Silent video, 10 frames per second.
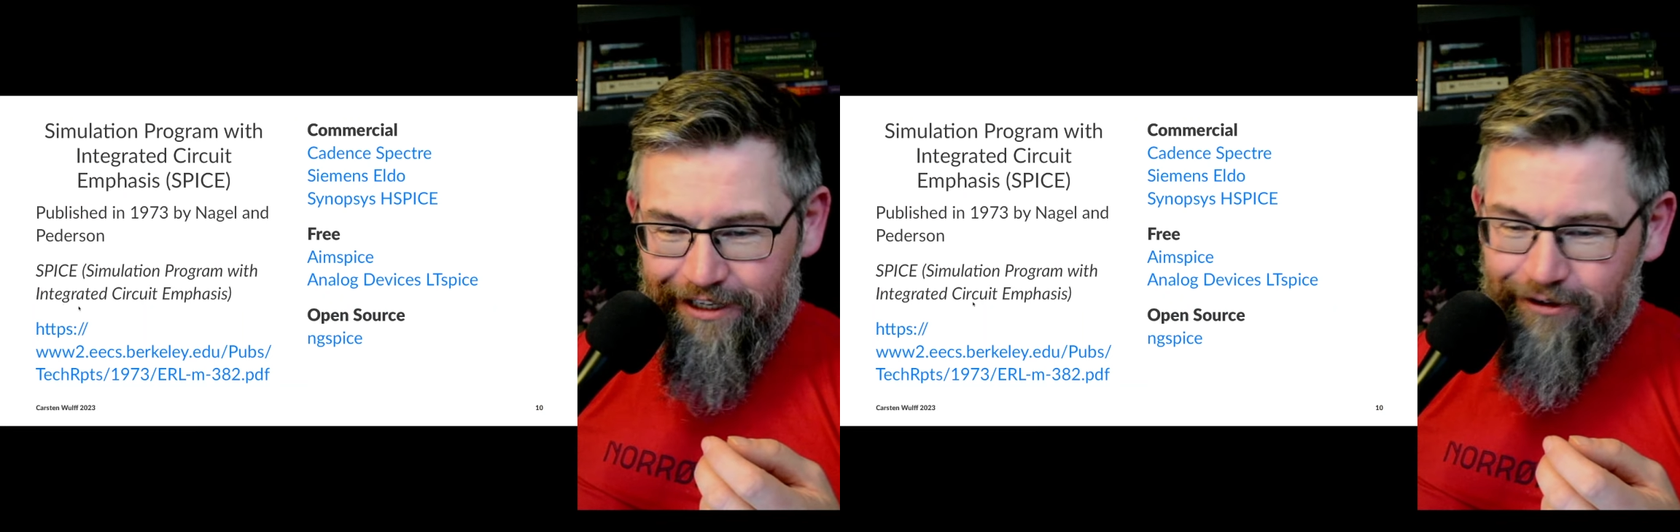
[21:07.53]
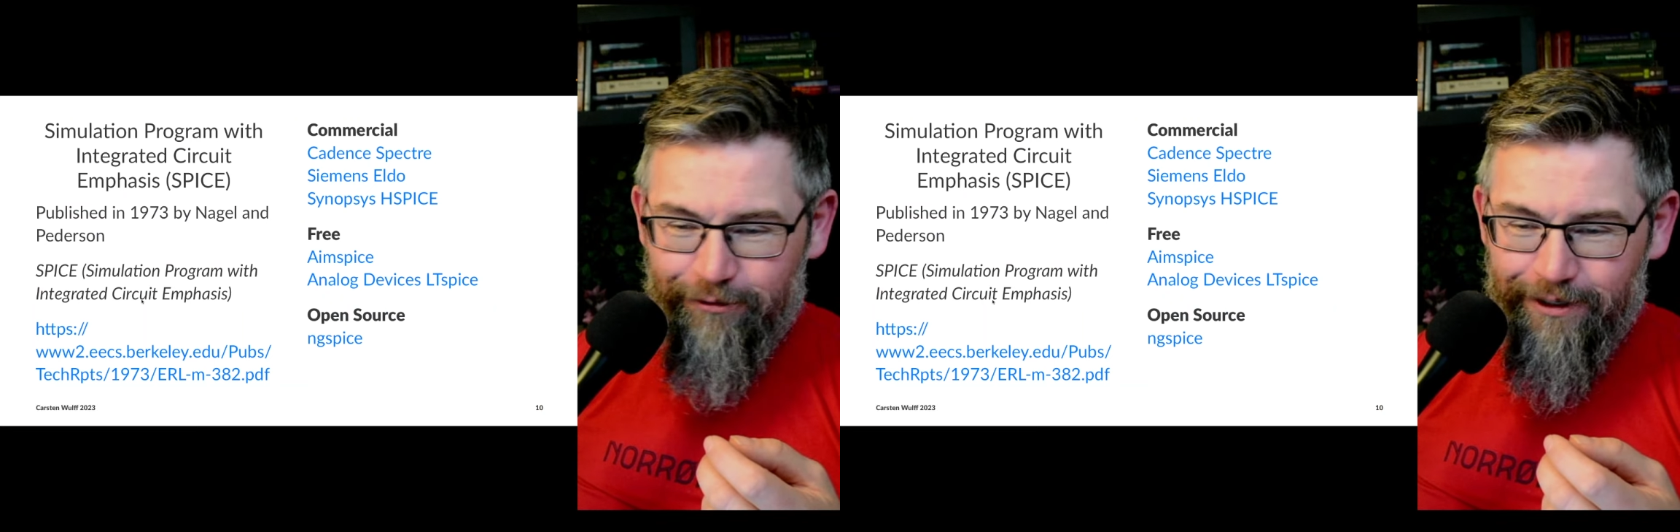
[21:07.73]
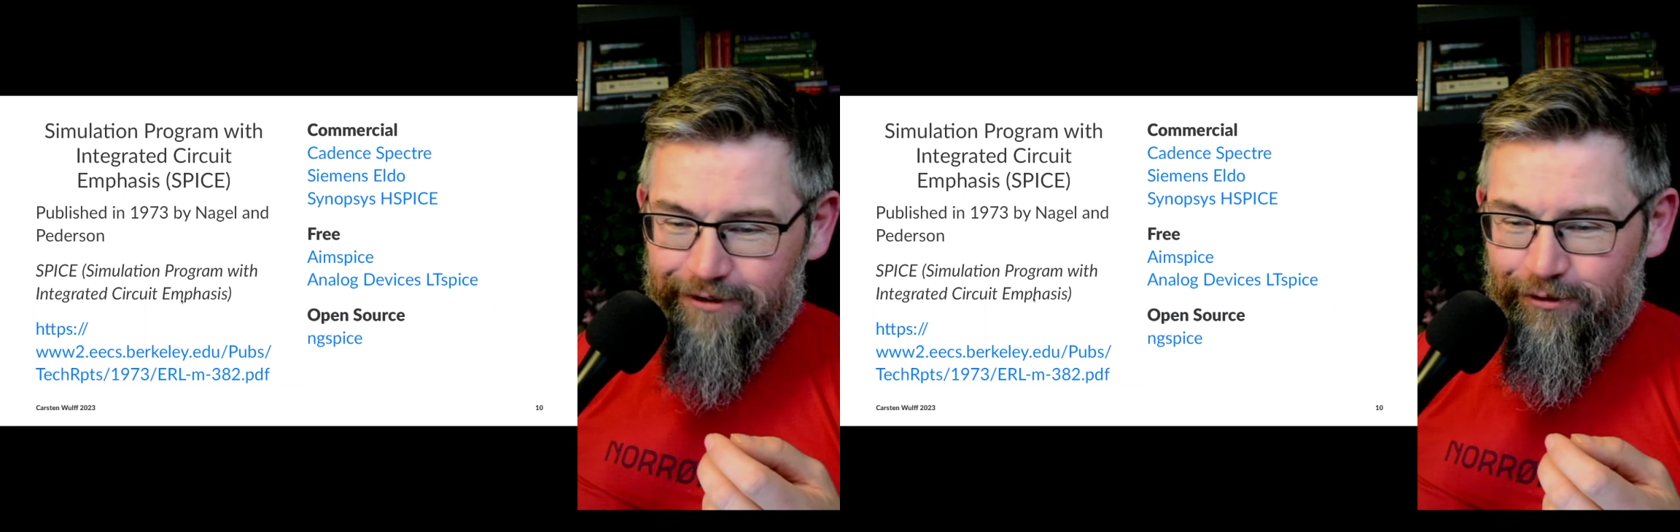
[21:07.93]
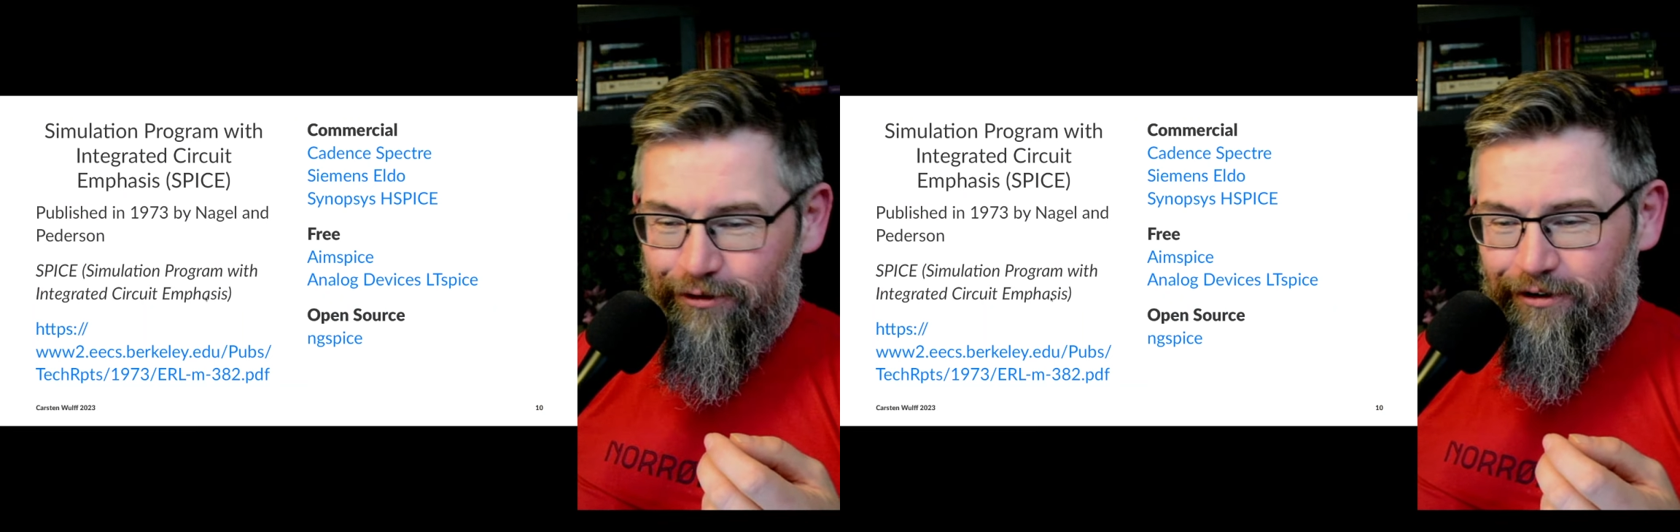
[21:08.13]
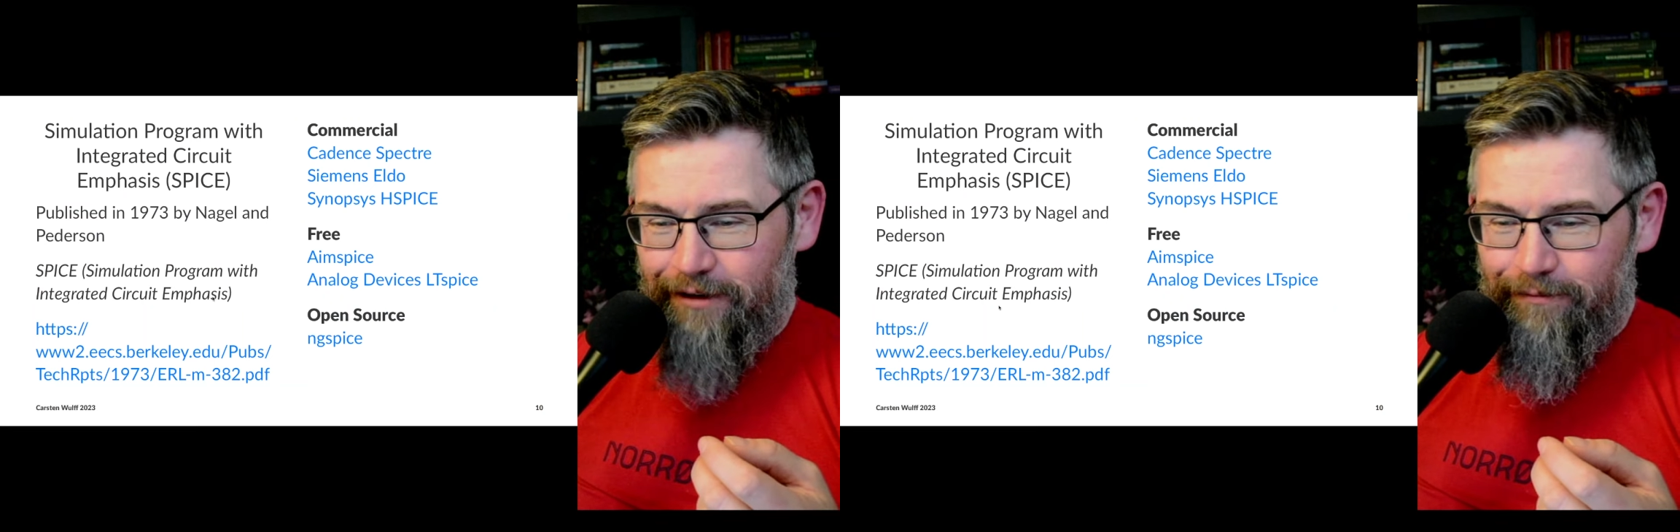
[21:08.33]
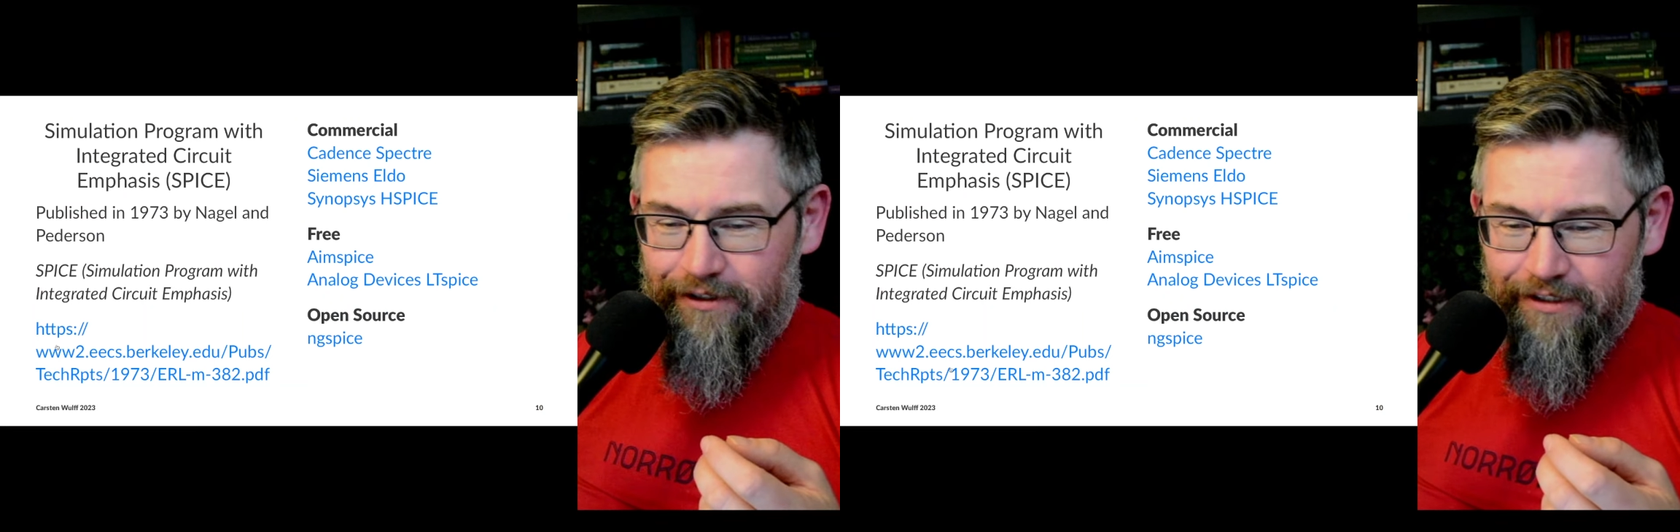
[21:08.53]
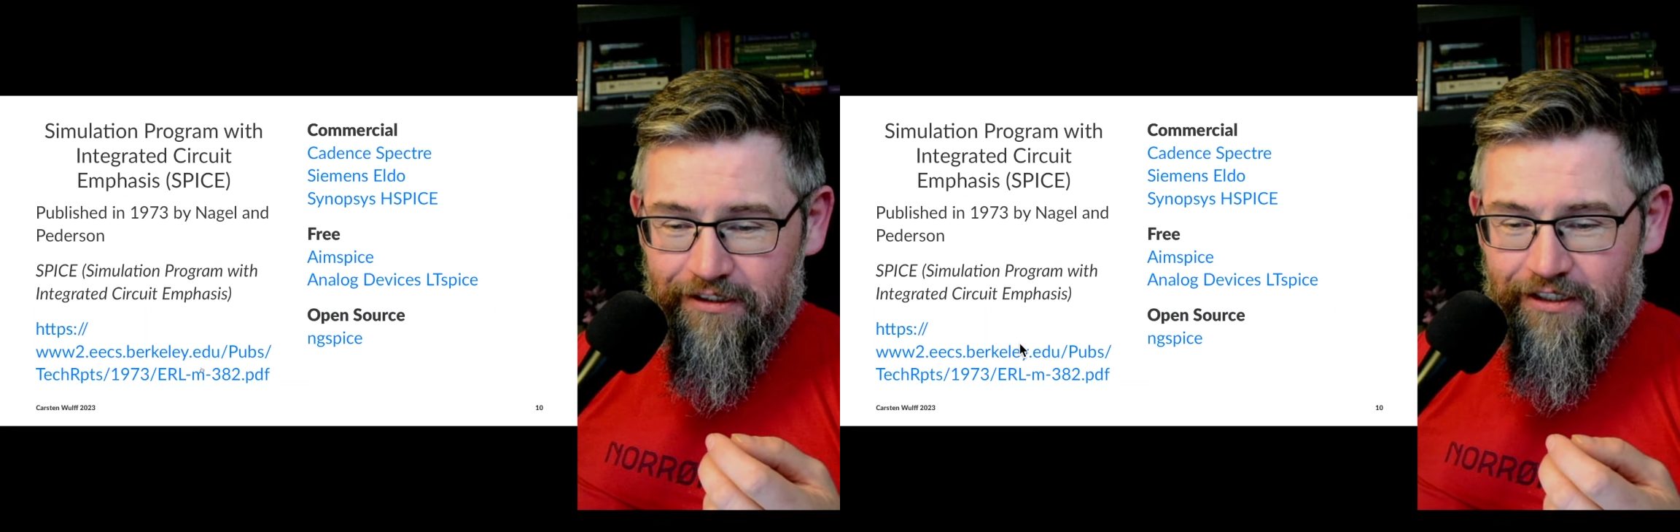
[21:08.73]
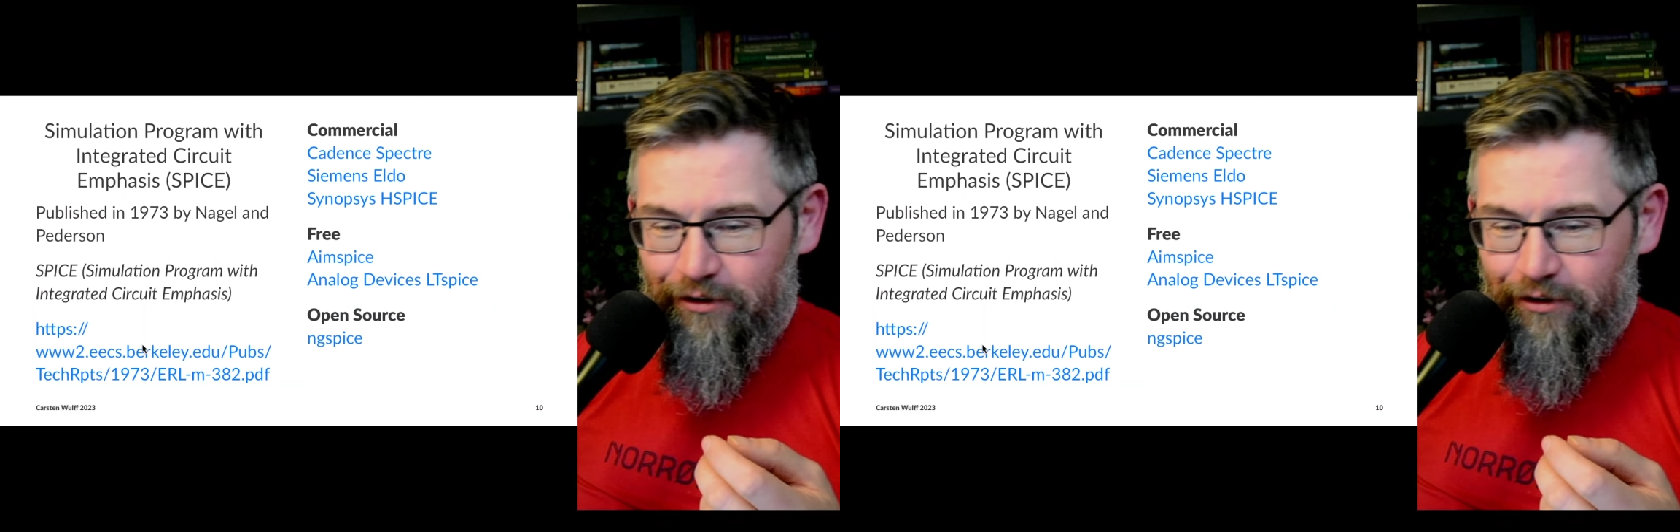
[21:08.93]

integrated circuit emphasis.